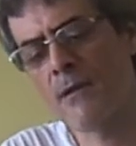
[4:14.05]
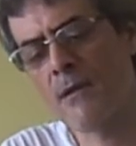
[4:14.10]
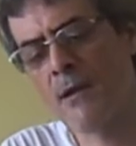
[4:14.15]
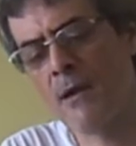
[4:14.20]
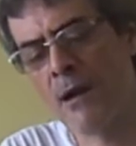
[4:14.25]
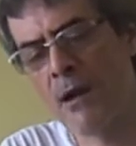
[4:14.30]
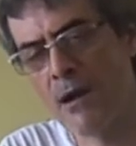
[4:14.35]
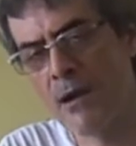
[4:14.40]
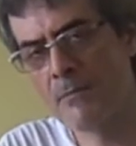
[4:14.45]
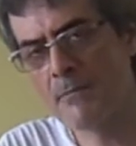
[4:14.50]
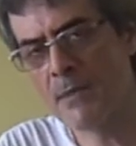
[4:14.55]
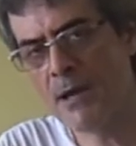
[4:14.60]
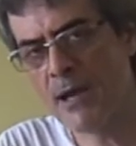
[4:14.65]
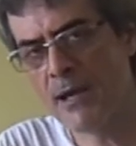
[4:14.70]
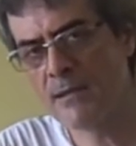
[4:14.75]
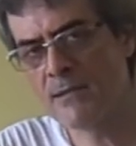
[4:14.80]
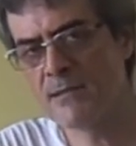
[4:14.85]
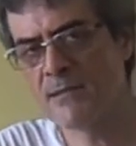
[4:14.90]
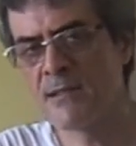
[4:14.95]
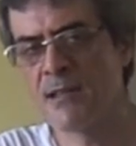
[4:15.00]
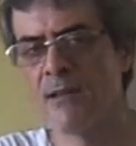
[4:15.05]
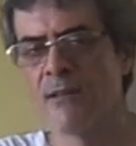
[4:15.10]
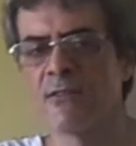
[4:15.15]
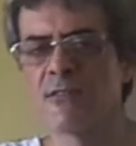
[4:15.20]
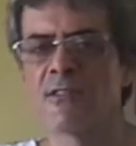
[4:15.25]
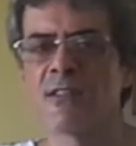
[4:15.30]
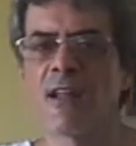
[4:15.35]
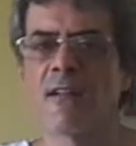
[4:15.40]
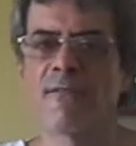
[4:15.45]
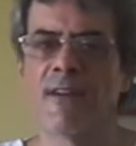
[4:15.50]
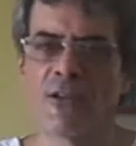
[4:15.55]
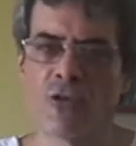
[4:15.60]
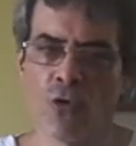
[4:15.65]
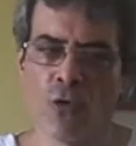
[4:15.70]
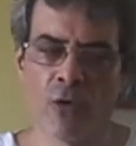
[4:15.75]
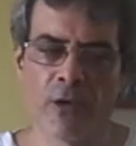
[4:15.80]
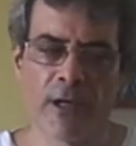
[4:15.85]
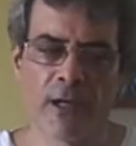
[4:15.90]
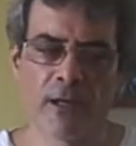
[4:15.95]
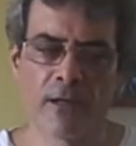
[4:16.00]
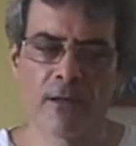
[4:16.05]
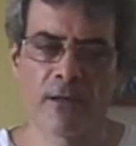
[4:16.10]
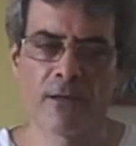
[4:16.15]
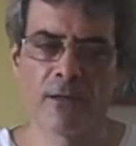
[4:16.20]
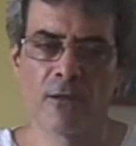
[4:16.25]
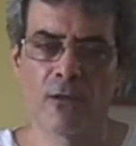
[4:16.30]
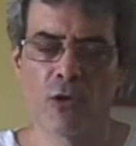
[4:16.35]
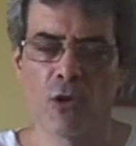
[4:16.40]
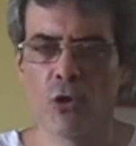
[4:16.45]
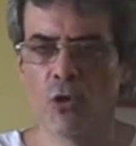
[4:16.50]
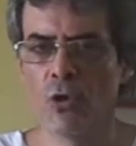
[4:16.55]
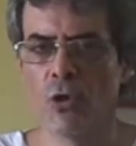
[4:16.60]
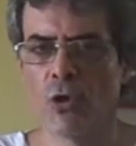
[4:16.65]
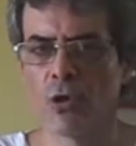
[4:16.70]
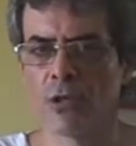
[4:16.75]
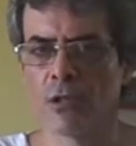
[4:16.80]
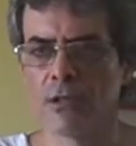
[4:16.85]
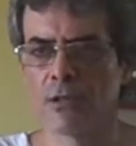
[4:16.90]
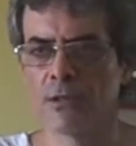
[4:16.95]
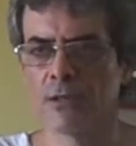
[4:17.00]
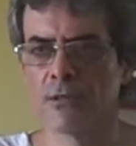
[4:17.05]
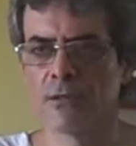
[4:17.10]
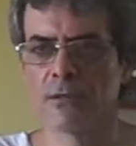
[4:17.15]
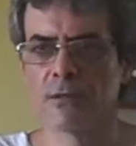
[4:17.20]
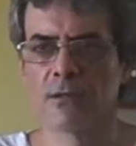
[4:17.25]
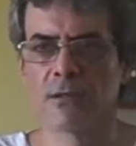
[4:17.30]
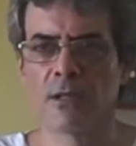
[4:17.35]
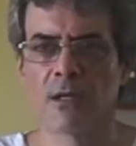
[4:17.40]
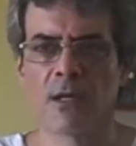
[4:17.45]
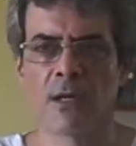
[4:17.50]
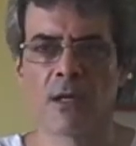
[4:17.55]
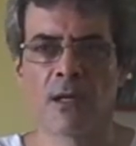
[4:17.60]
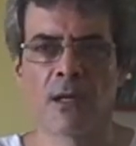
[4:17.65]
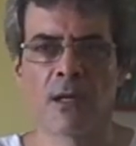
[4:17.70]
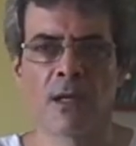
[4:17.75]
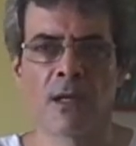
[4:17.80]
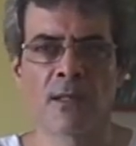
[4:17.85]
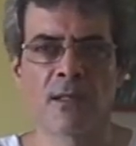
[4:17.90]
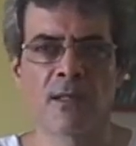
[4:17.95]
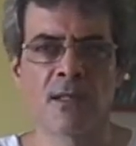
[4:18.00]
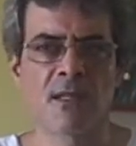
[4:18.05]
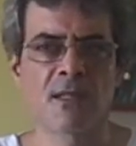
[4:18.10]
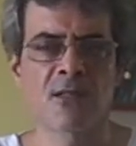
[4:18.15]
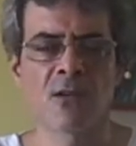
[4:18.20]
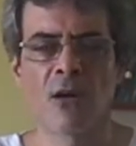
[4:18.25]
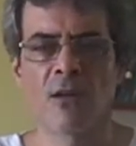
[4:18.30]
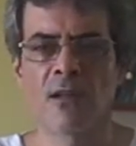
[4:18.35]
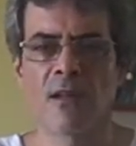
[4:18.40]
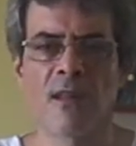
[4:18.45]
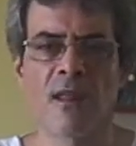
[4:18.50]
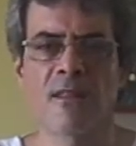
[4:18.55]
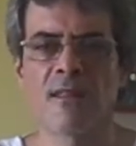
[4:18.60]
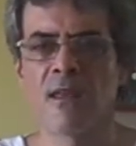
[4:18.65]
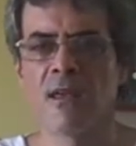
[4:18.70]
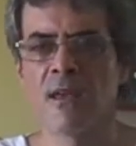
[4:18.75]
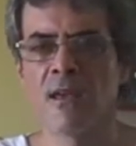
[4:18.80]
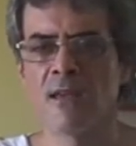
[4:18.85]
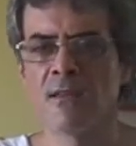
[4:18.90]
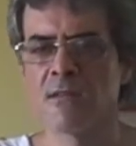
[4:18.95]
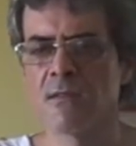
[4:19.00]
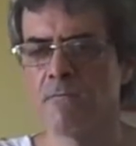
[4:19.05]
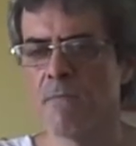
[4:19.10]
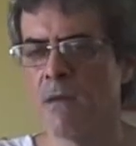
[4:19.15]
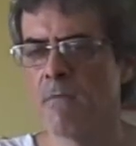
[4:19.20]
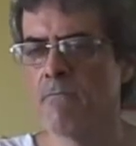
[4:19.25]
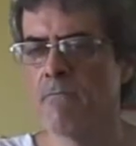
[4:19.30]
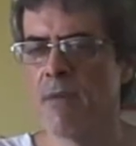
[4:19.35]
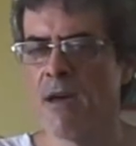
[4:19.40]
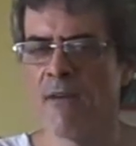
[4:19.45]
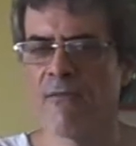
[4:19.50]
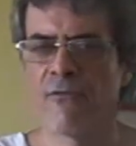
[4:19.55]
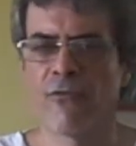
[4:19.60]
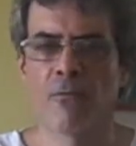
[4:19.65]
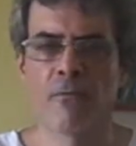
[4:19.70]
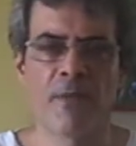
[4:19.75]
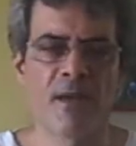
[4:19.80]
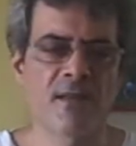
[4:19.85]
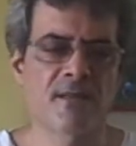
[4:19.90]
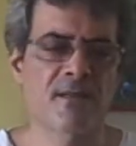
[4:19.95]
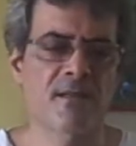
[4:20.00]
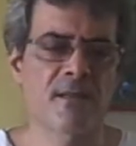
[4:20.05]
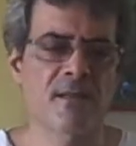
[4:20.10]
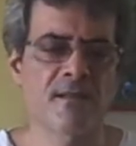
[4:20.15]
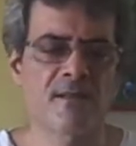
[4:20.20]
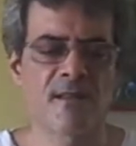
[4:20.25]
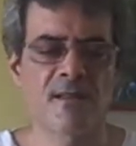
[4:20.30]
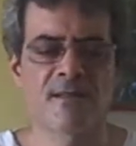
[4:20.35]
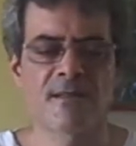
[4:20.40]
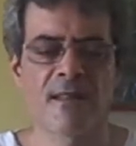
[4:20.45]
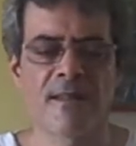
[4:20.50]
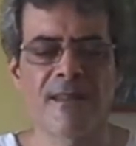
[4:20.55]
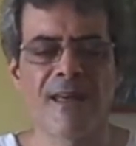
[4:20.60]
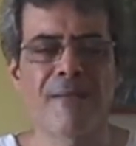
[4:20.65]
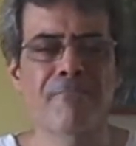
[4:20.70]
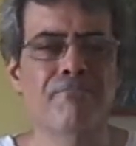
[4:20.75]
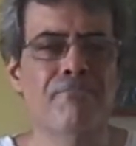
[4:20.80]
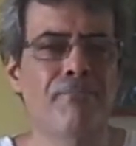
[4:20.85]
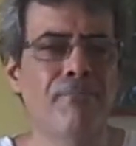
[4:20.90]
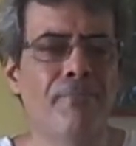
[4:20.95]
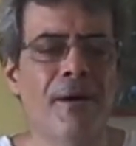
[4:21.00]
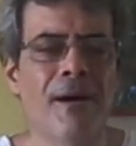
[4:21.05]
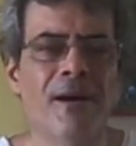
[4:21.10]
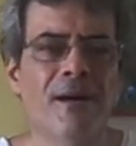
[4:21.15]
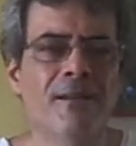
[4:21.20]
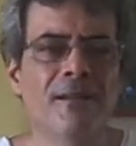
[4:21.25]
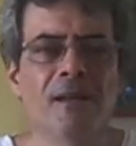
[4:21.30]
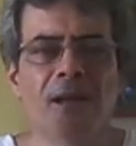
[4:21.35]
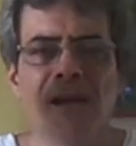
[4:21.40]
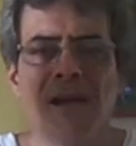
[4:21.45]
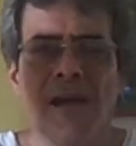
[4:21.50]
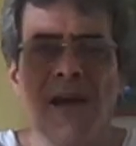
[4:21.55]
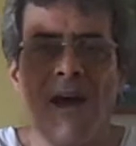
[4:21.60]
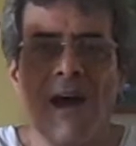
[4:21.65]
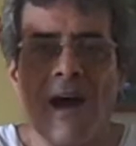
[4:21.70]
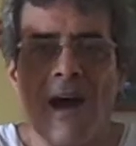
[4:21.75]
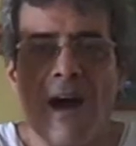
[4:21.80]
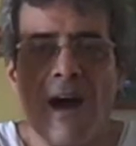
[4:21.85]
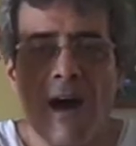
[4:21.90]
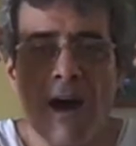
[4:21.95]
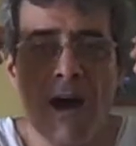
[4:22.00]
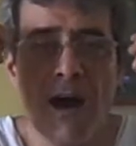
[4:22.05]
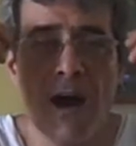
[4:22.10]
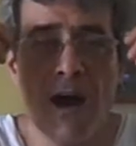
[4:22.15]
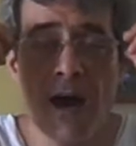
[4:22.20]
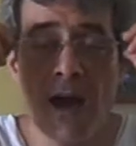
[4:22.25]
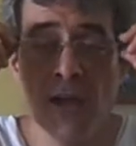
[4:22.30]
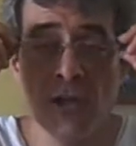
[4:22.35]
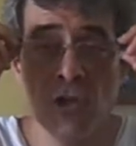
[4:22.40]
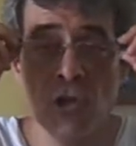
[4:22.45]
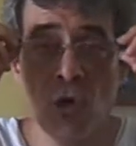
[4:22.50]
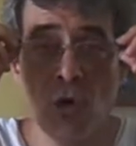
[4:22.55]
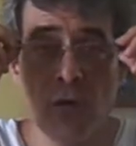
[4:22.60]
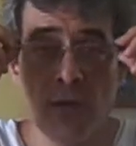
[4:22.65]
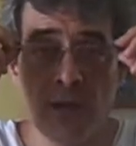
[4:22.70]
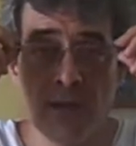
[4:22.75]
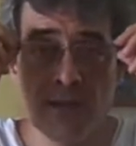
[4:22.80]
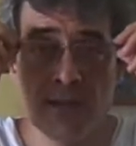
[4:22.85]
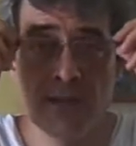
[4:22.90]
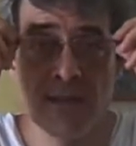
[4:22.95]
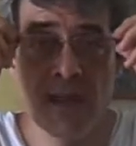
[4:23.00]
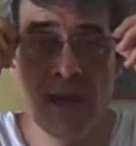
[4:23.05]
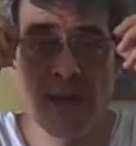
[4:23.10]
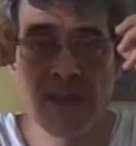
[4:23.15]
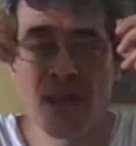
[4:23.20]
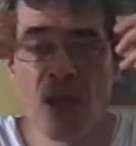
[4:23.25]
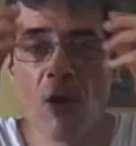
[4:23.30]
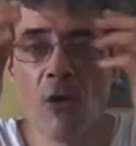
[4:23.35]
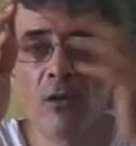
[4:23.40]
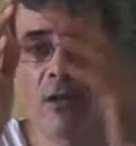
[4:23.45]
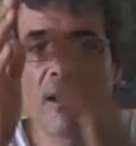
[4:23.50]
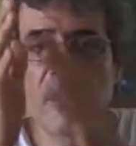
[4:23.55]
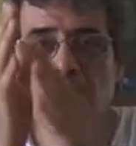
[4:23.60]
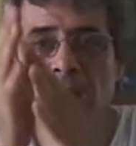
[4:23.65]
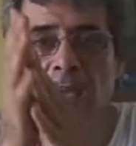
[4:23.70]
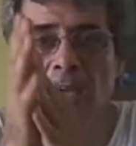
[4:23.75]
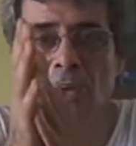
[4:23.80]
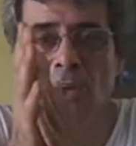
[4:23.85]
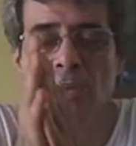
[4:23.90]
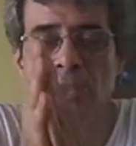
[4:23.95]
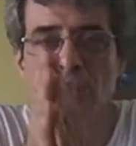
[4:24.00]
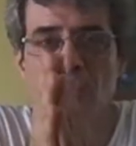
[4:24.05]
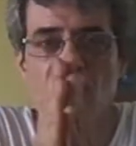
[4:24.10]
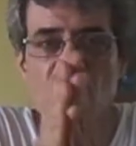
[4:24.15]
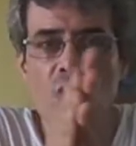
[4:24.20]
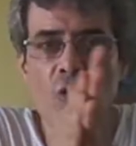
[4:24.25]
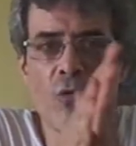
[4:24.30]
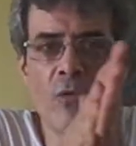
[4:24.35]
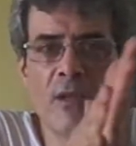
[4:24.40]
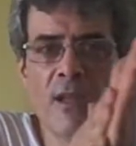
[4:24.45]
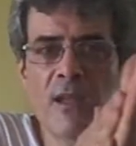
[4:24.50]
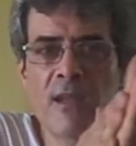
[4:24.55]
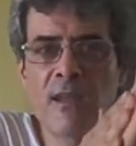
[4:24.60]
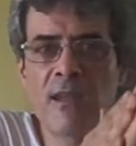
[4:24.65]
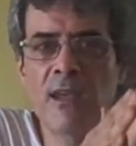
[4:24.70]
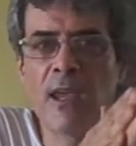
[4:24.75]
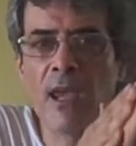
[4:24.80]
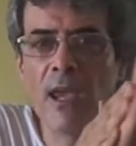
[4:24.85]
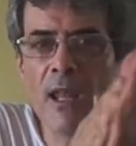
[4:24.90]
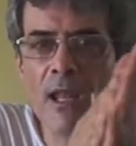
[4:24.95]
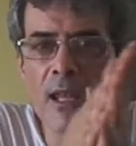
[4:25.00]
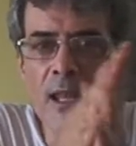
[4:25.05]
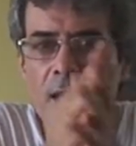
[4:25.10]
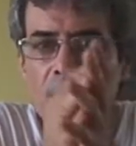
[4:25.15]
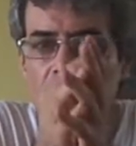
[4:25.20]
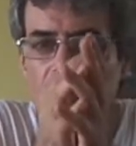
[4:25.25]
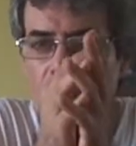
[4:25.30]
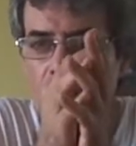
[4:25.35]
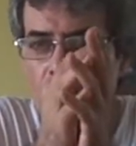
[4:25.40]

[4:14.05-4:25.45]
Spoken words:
Carmine tells Salvatore, look, this holiday thing has been bad for business, this and that, but I noticed that the holiday is only killing